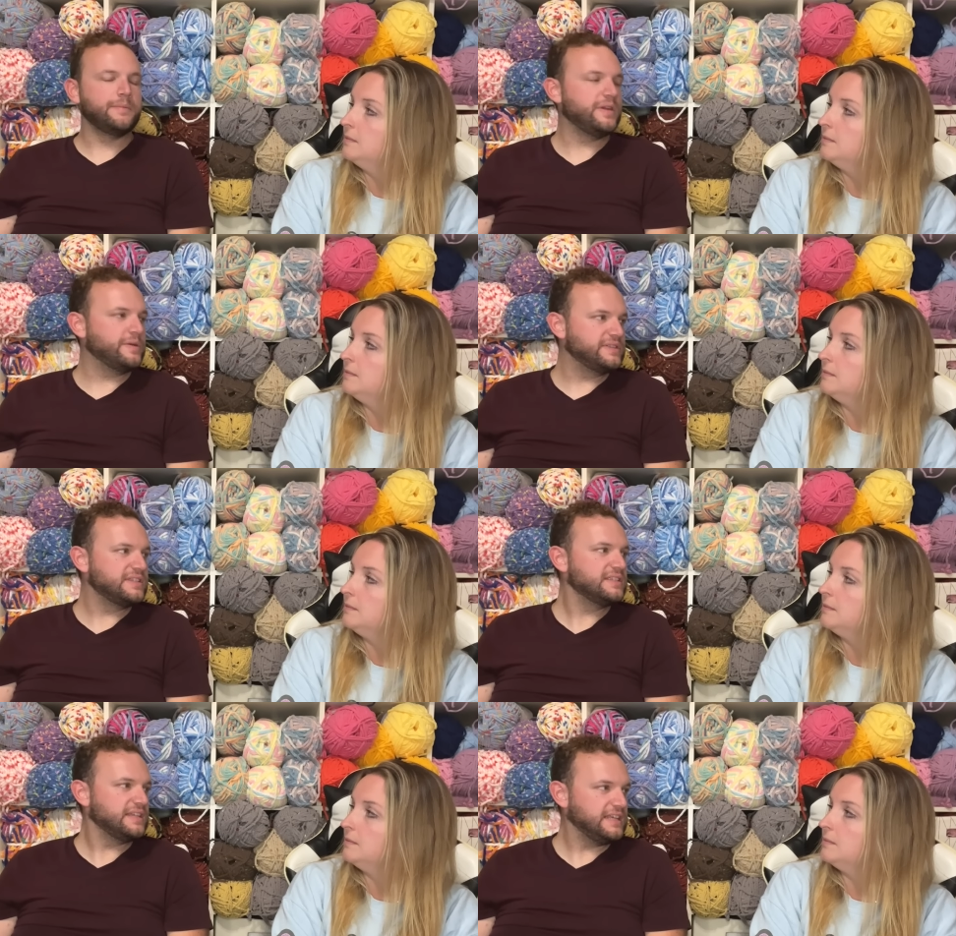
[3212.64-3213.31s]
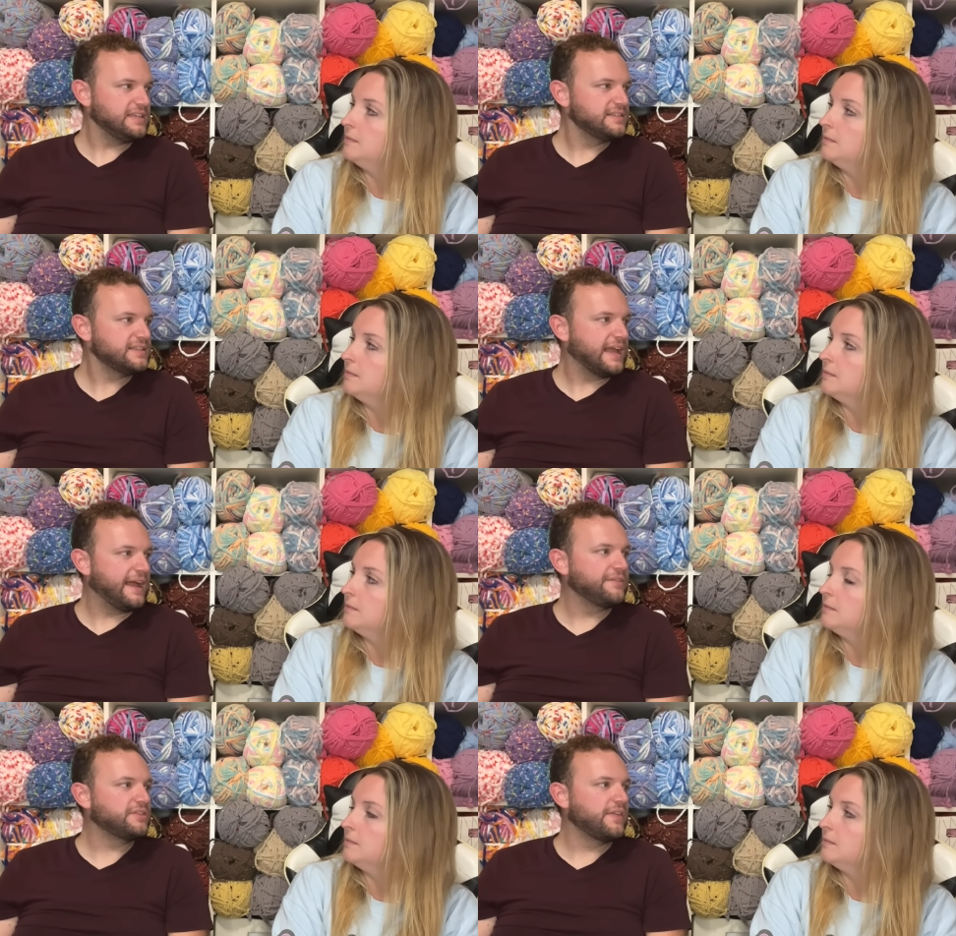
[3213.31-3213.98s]
Speaker 1: he would sneeze
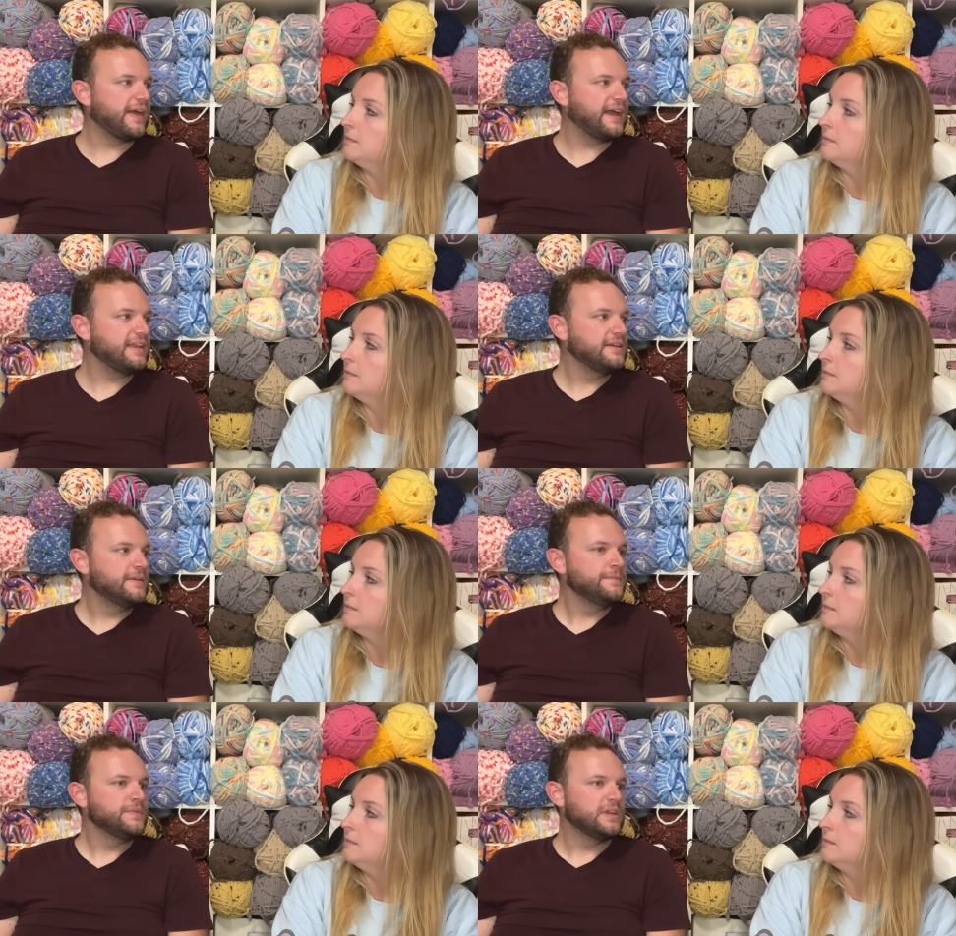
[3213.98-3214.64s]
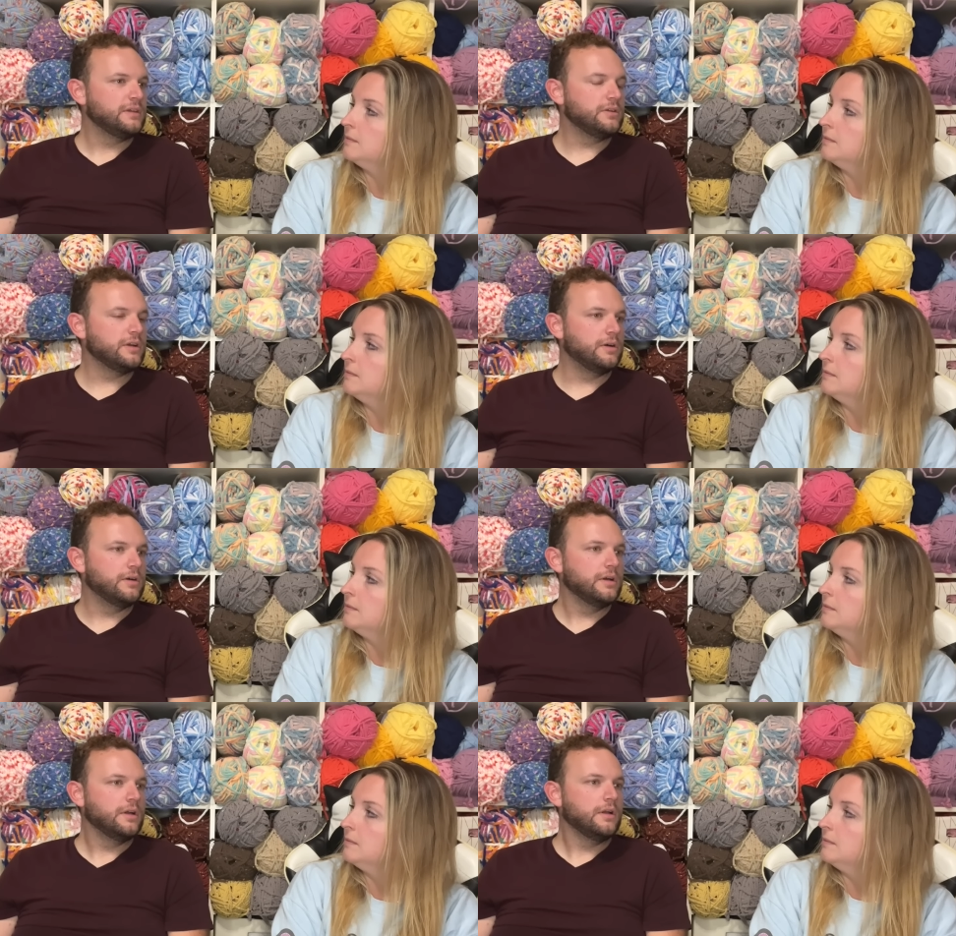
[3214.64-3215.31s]
after that, he would go,
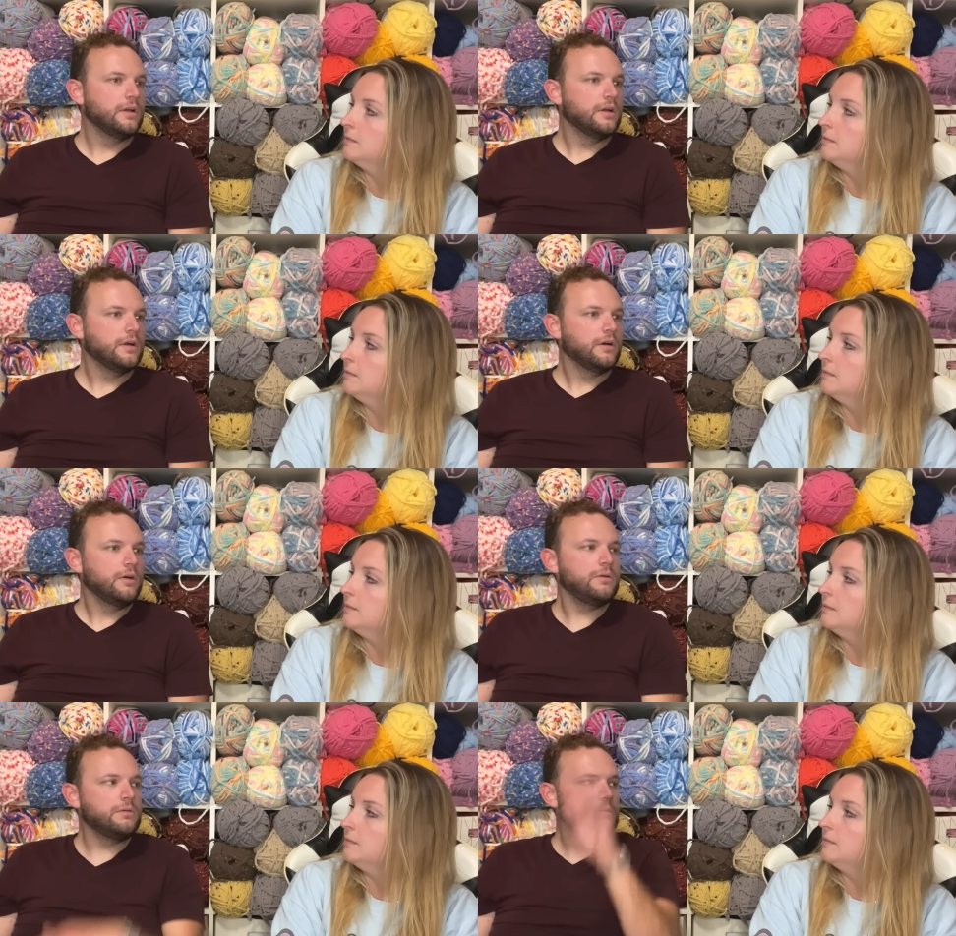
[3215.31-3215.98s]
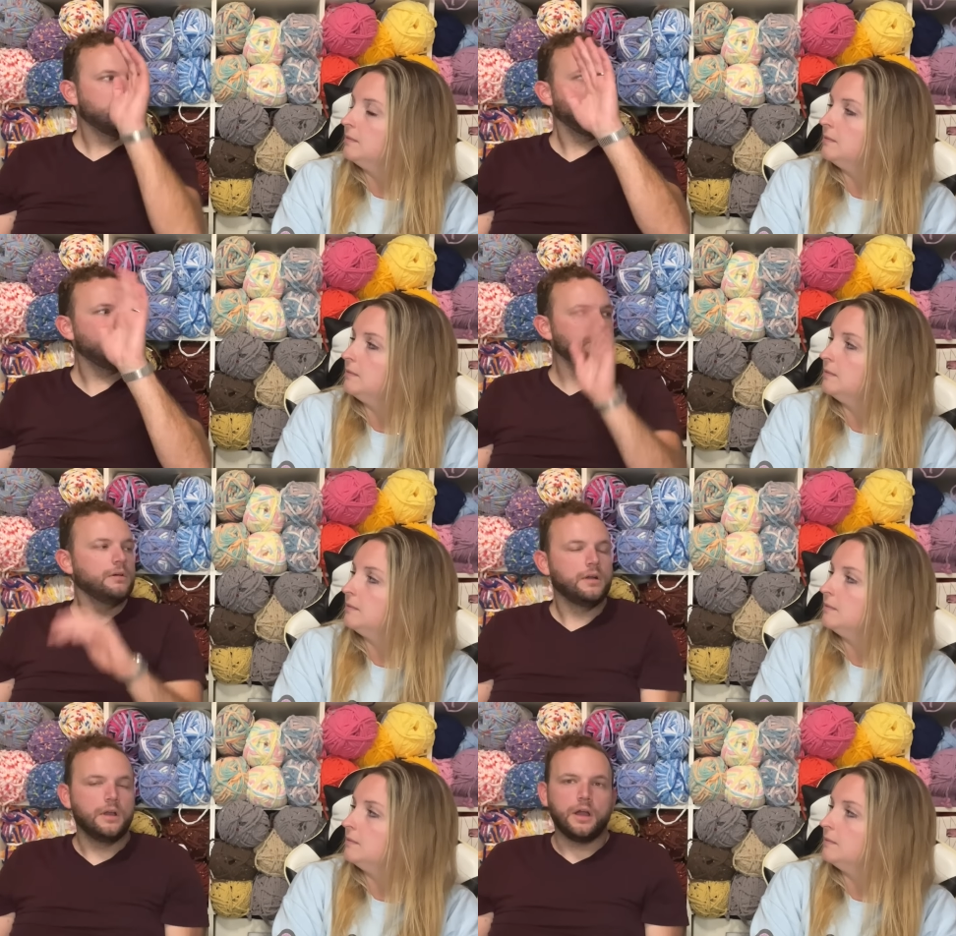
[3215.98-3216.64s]
oh, oh,
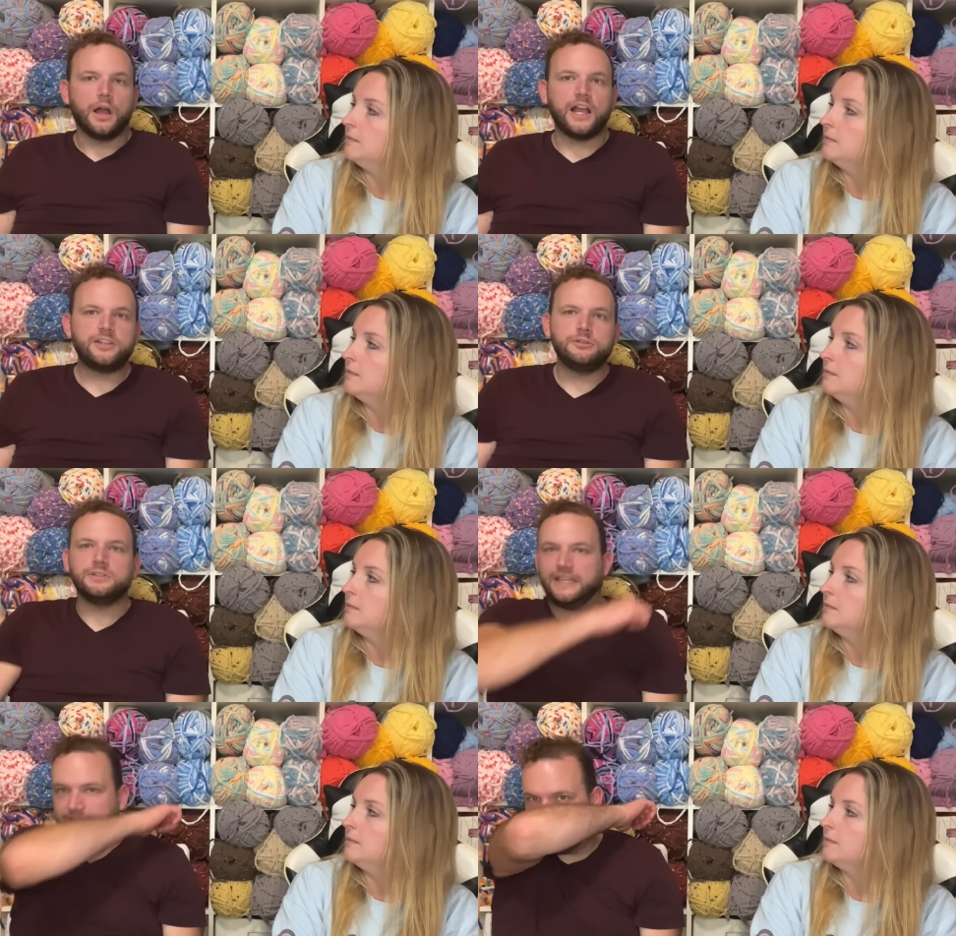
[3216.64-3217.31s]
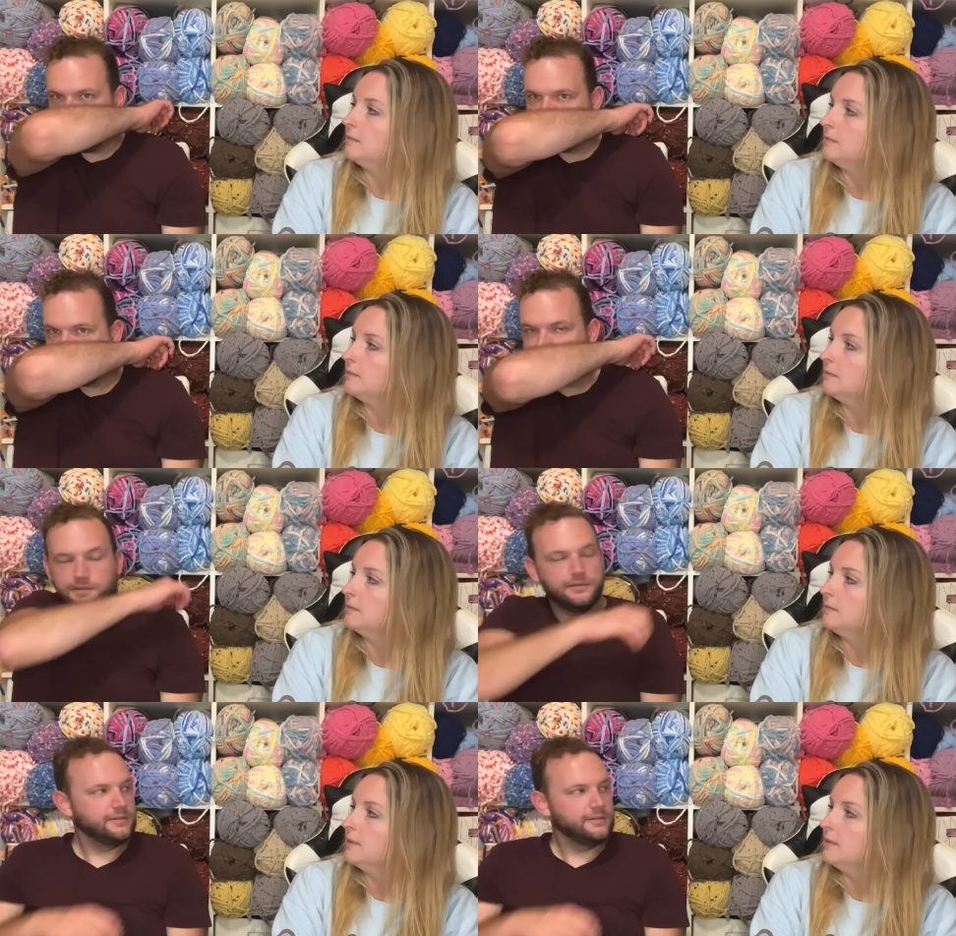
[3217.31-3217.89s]
I do it like this.